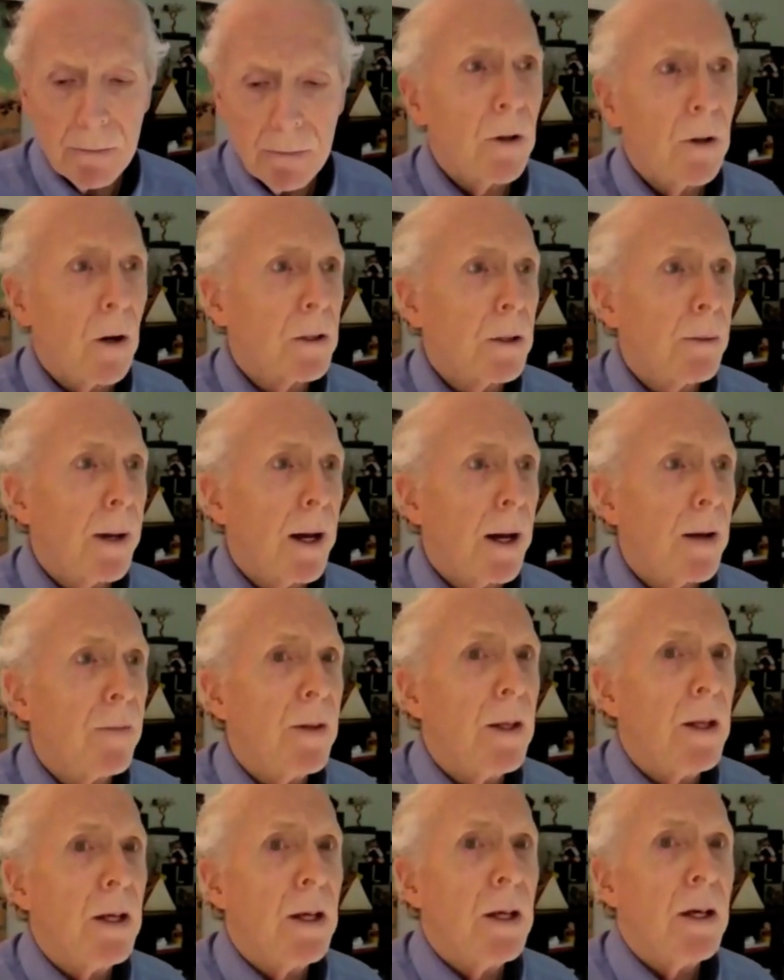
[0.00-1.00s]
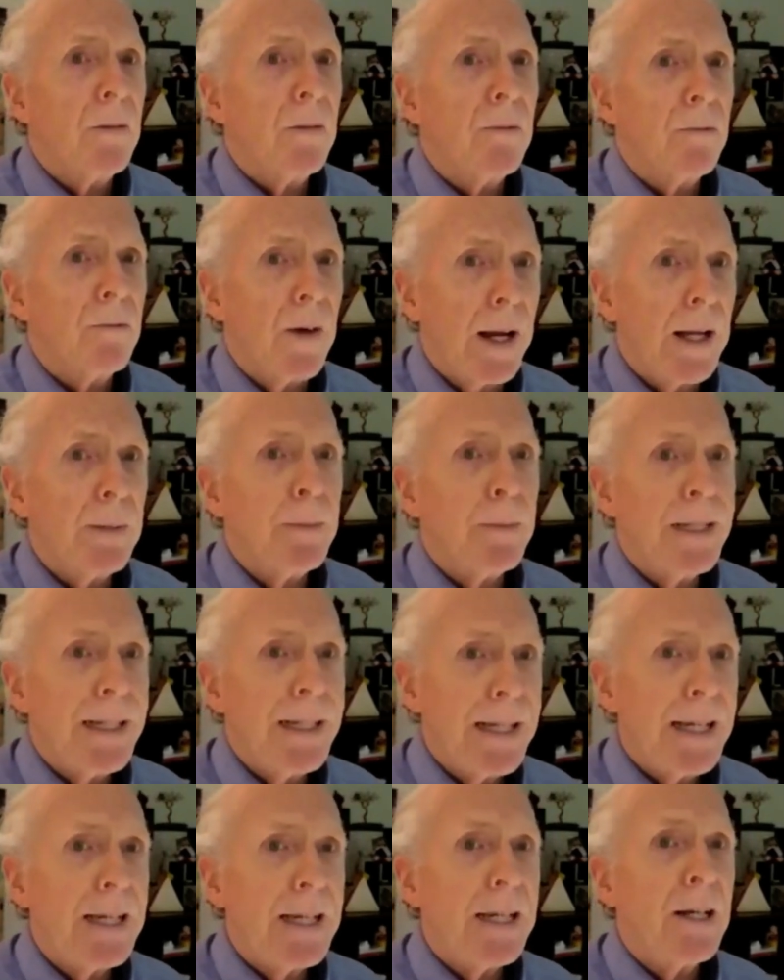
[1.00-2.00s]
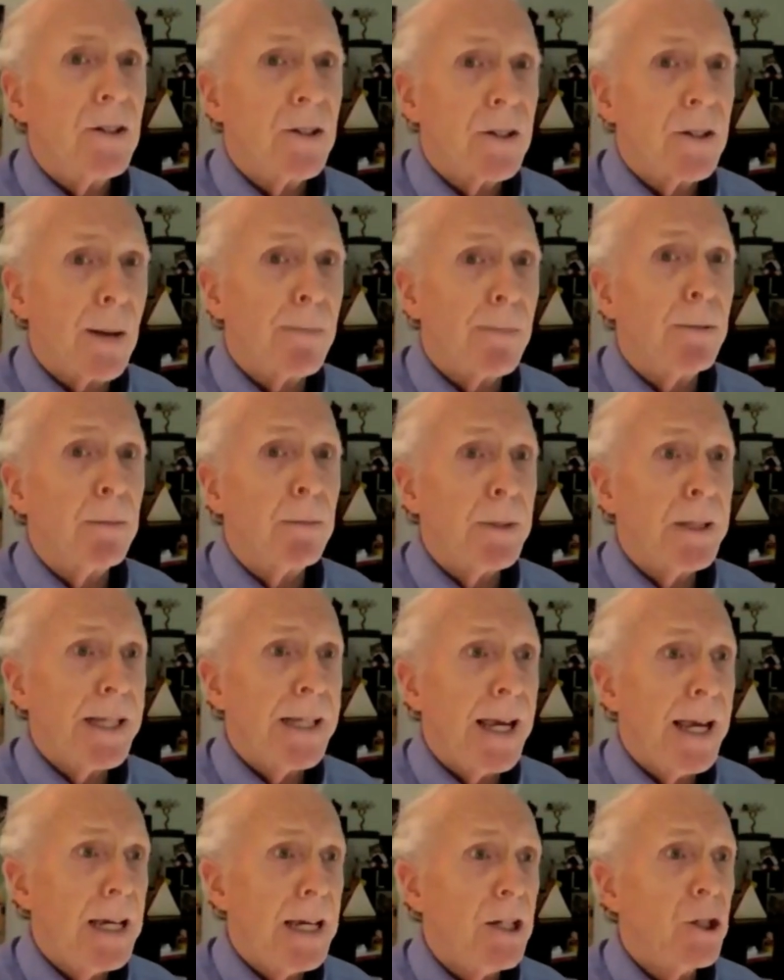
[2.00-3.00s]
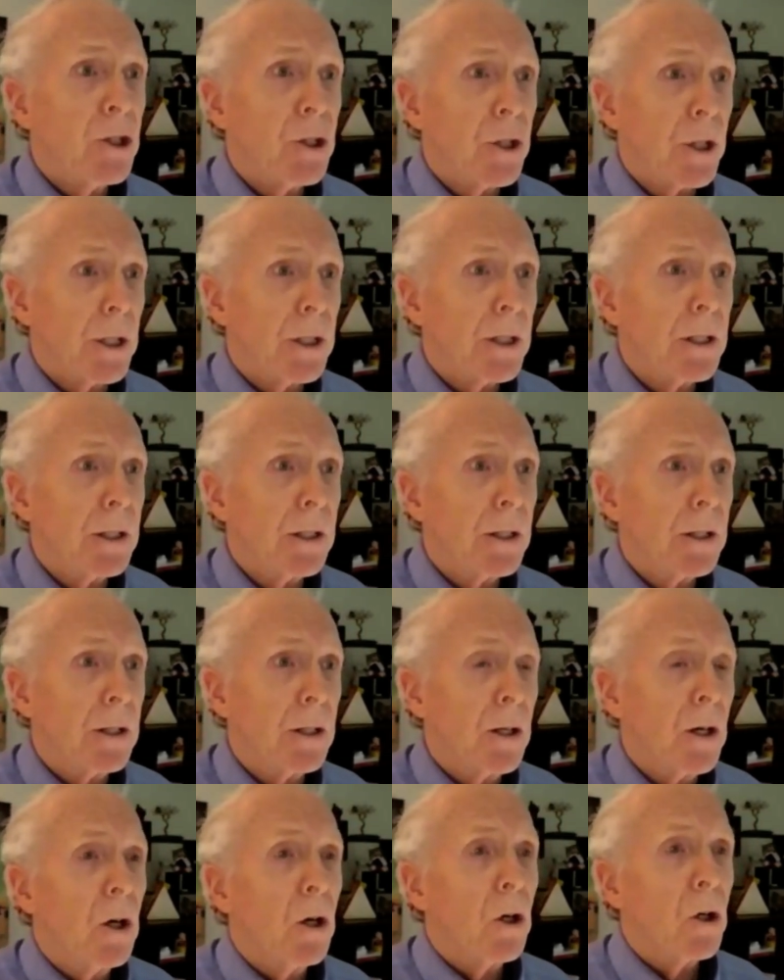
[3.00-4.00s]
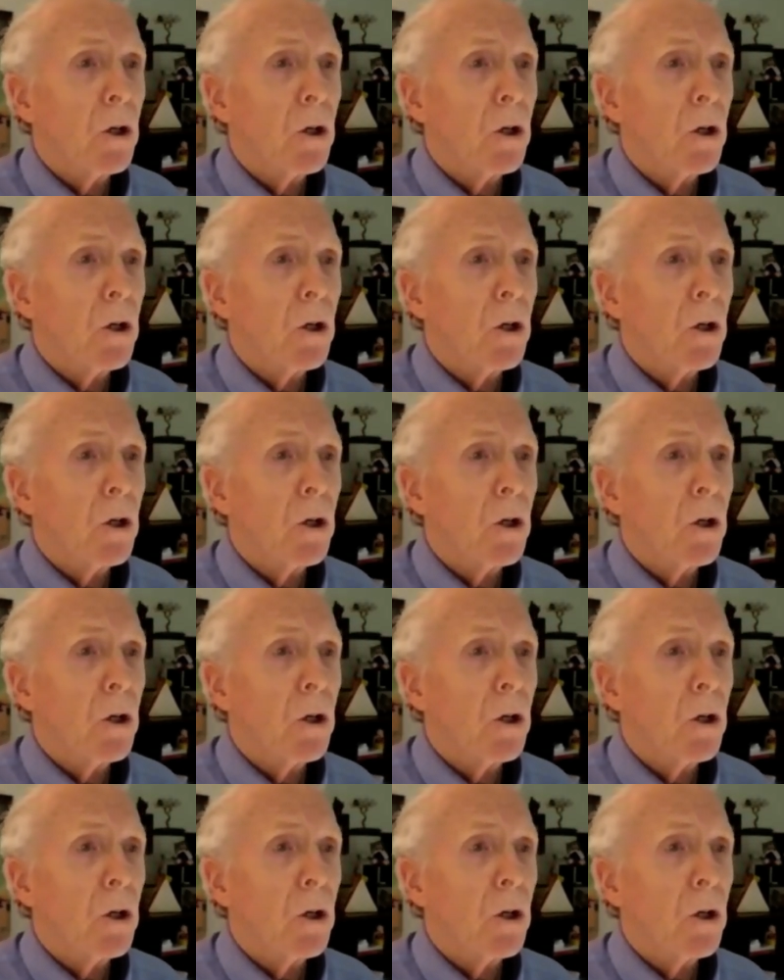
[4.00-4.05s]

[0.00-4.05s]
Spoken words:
But he talked about vitamin D supplementation